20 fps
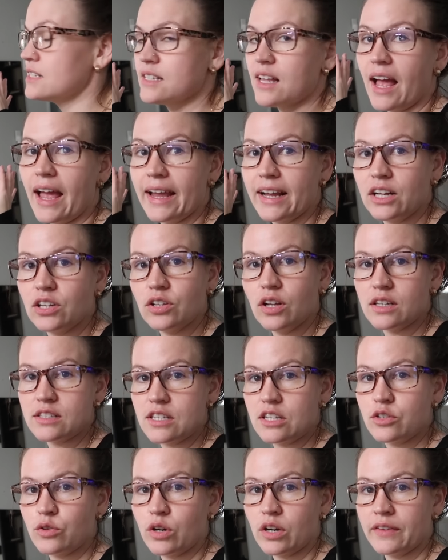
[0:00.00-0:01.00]
is a
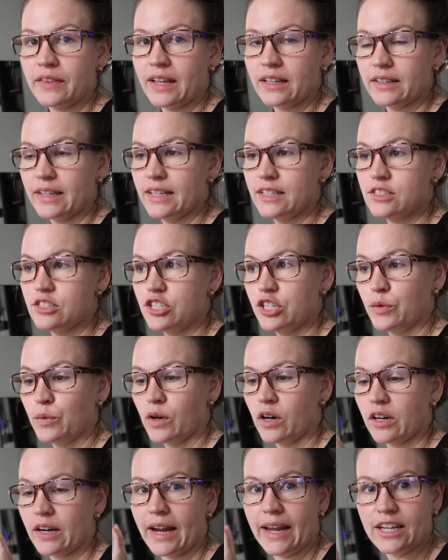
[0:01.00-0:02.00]
closet door that leads to
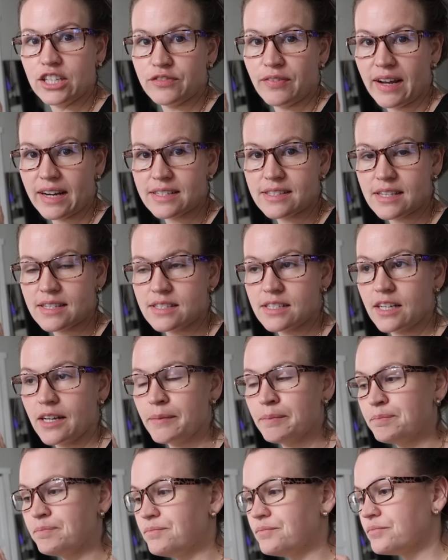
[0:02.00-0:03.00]
our H V A C
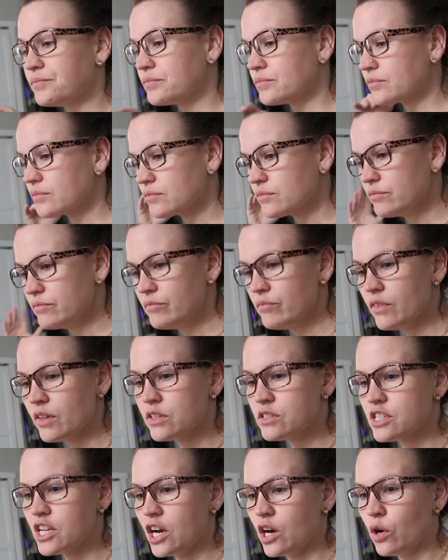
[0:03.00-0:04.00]
system,
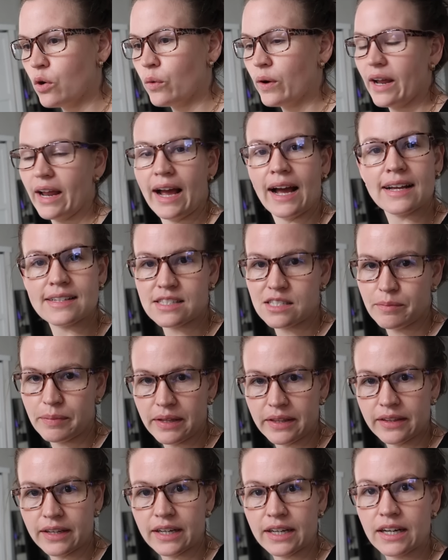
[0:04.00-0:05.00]
so it has to
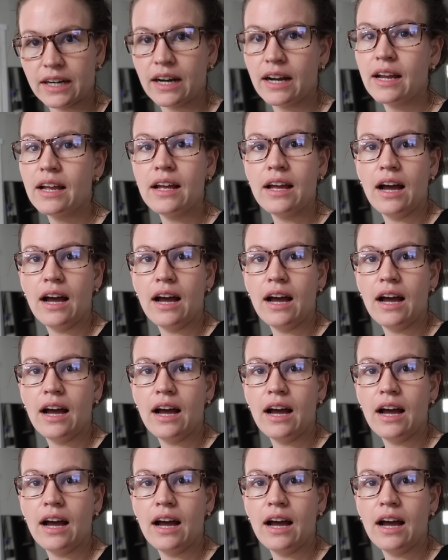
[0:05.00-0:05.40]
be there.